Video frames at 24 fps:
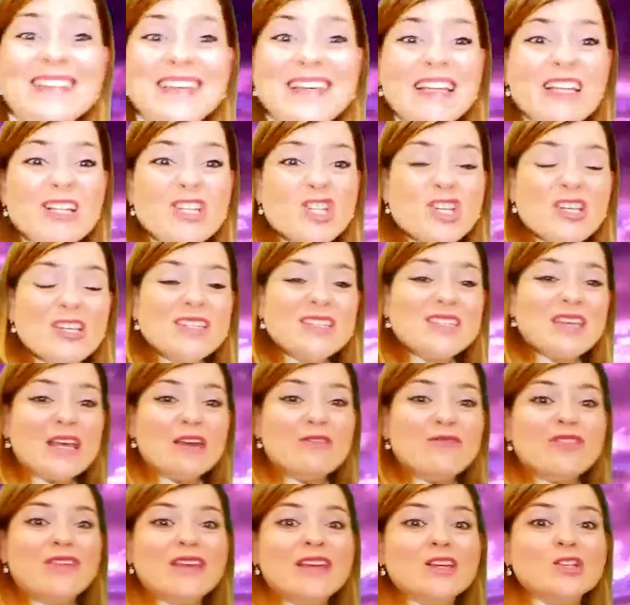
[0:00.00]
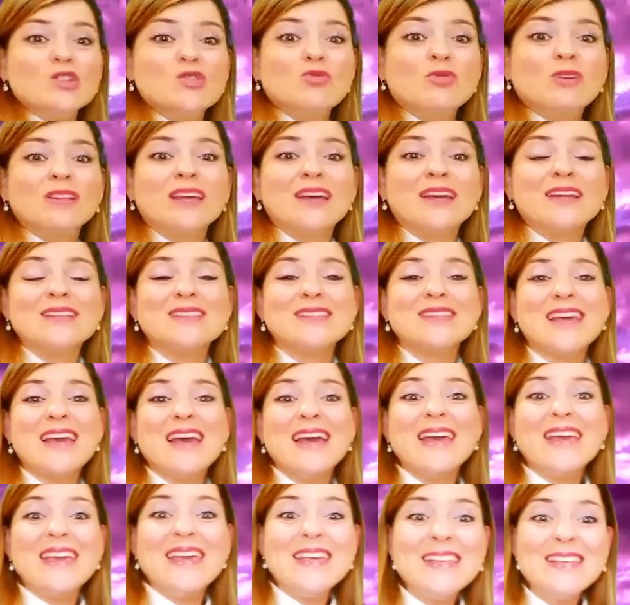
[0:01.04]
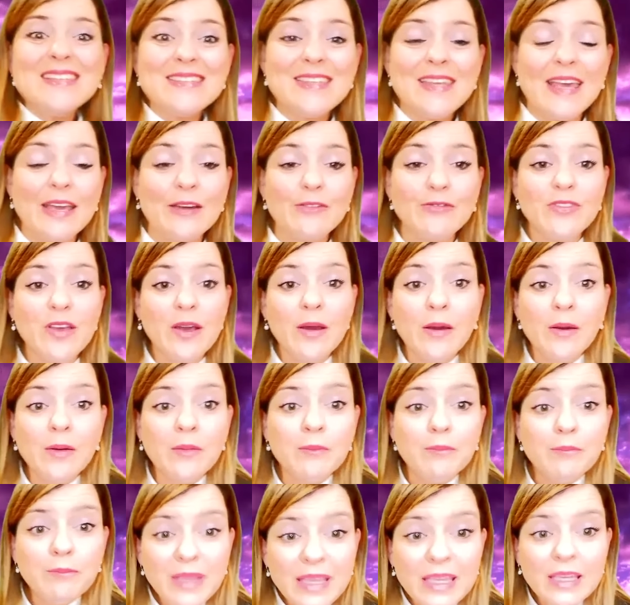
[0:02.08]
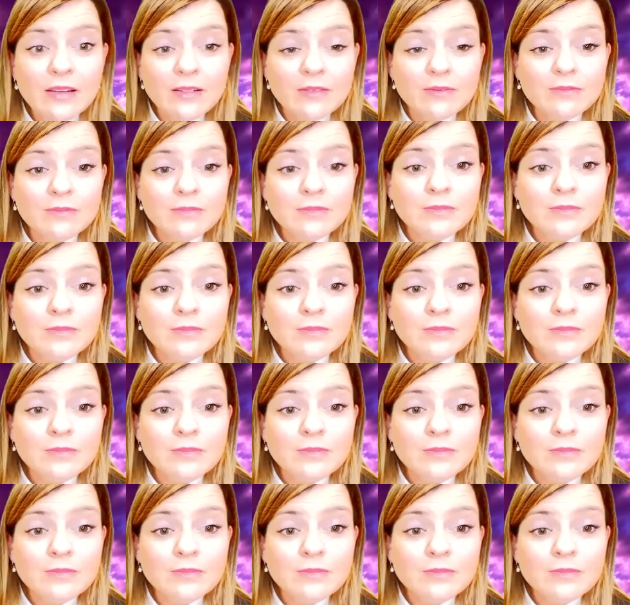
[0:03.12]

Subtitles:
didn't just save the Israelites, he saved me